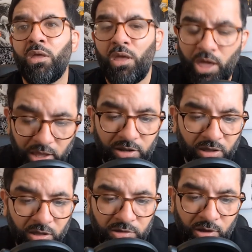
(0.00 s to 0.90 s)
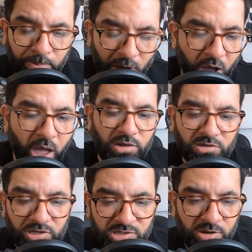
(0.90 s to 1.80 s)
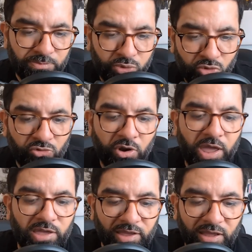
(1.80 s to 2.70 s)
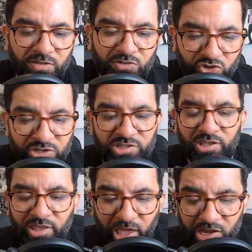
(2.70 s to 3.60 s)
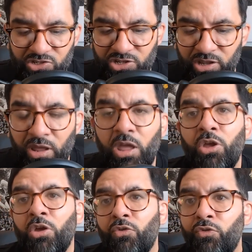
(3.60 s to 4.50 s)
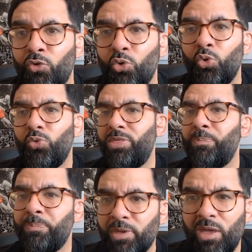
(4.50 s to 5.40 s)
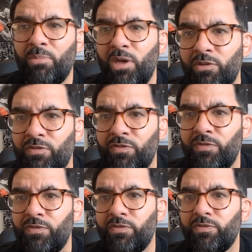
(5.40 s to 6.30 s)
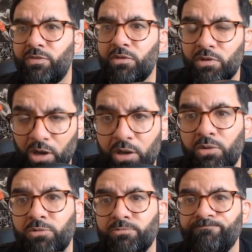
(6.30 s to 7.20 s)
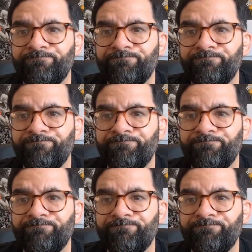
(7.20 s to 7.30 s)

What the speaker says: Headlined by Dustin Poirier against Justin Gaethje for the BMF title.